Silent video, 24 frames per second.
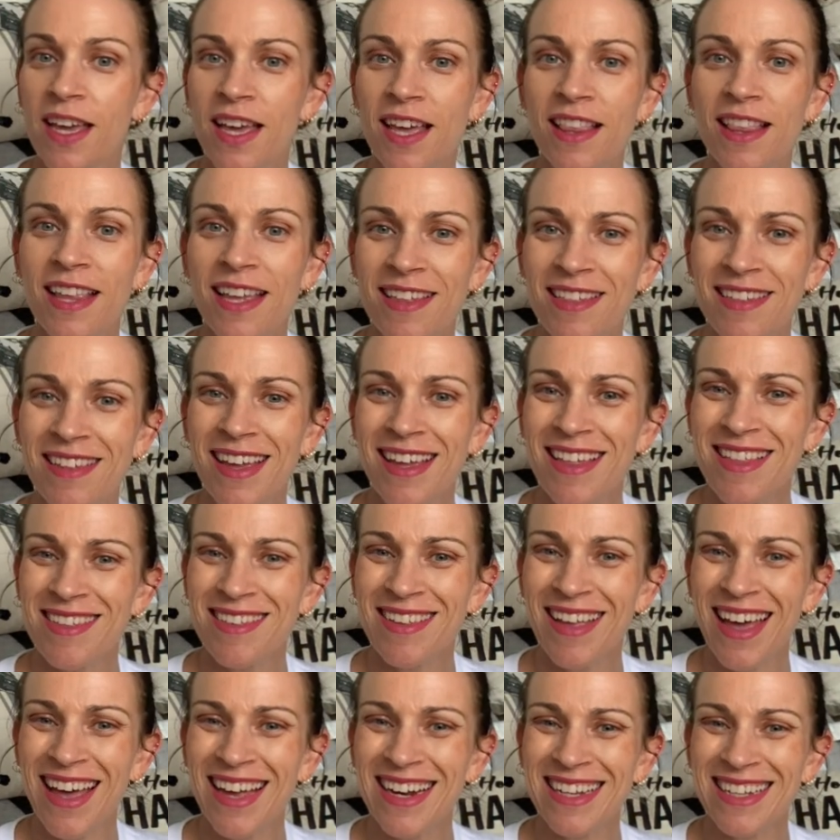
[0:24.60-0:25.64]
let's get
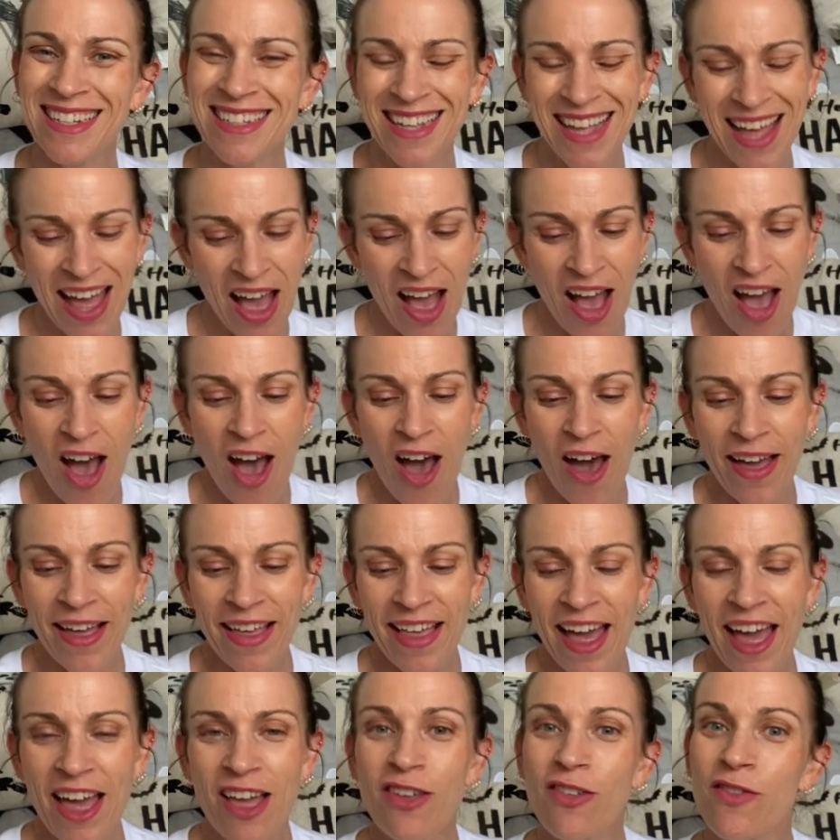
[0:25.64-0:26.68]
started. Okay,